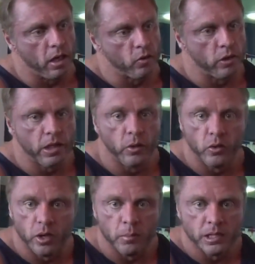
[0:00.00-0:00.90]
are going to go
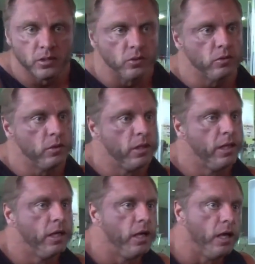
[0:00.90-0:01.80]
into our muscle,
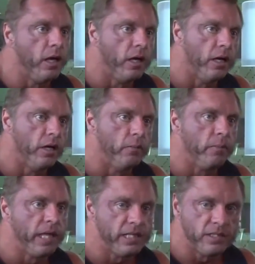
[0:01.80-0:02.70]

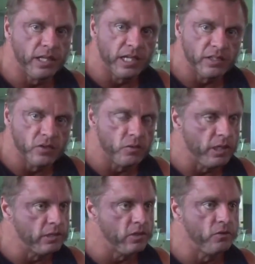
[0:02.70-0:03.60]
thanks to the
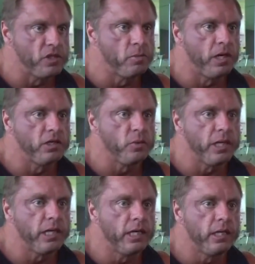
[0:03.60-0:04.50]
insulin response
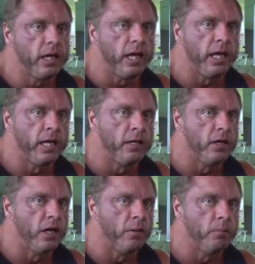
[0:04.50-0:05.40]
we get. And
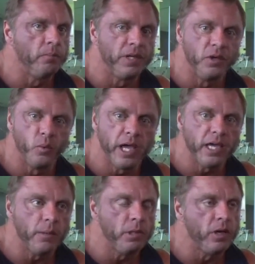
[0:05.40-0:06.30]
you
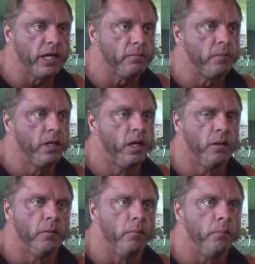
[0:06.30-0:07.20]
wake up and you're like,
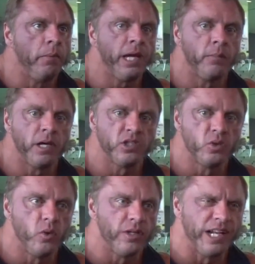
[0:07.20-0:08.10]
man, I'm not
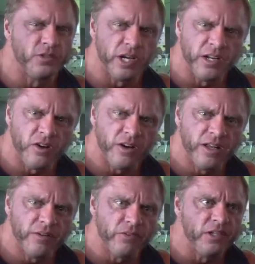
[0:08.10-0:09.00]
sore. Did I train hard
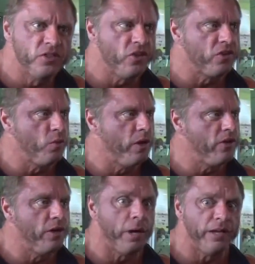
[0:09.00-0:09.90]
enough? And you start to
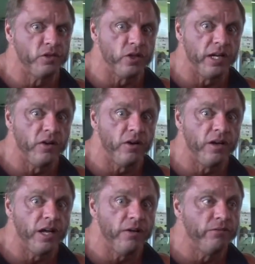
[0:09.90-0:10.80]
wonder, am I even training
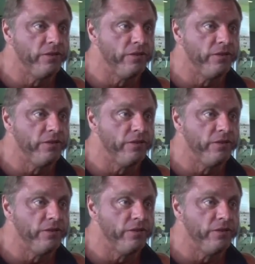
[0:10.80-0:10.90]
hard enough?